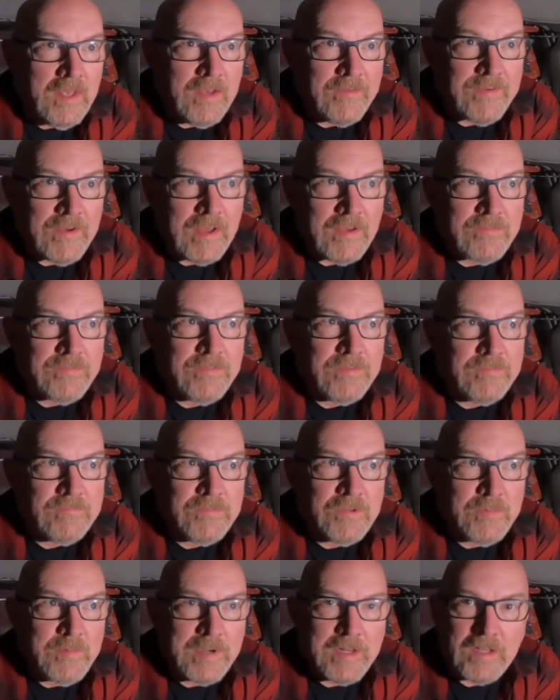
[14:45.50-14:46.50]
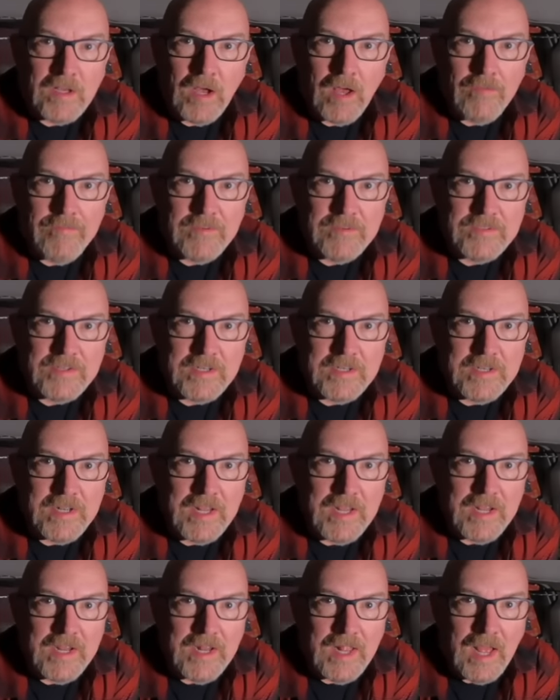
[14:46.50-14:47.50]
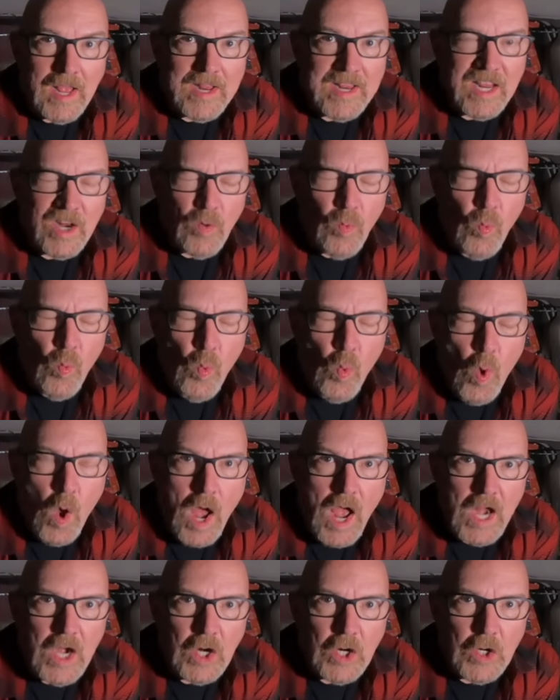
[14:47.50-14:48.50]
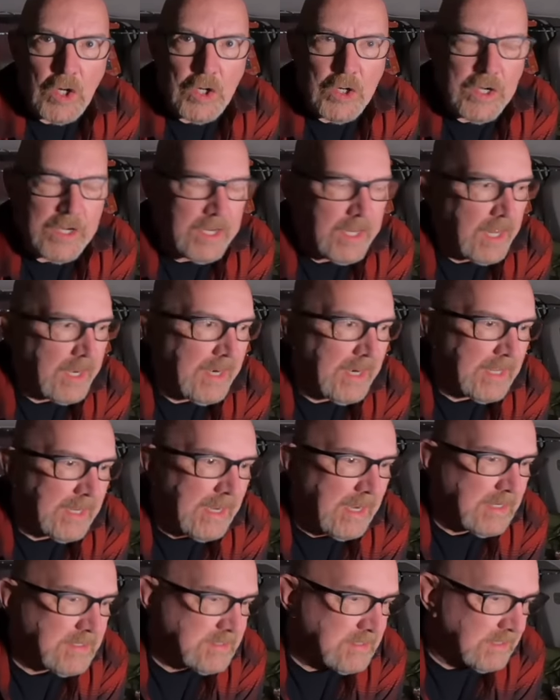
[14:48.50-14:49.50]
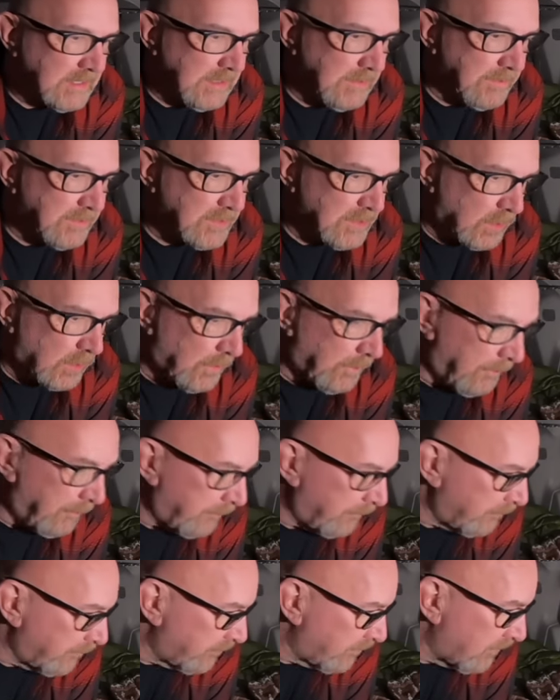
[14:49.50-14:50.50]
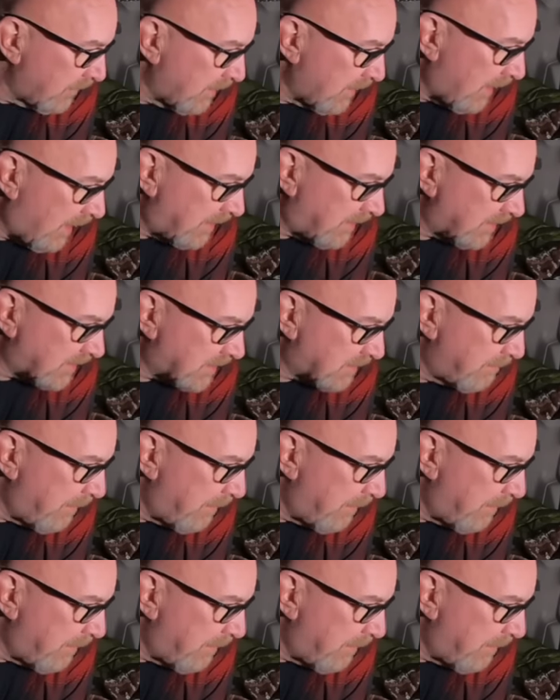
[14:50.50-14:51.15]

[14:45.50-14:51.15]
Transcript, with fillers: if I have too many coffees in a day, I get wired and I can't sleep. So it just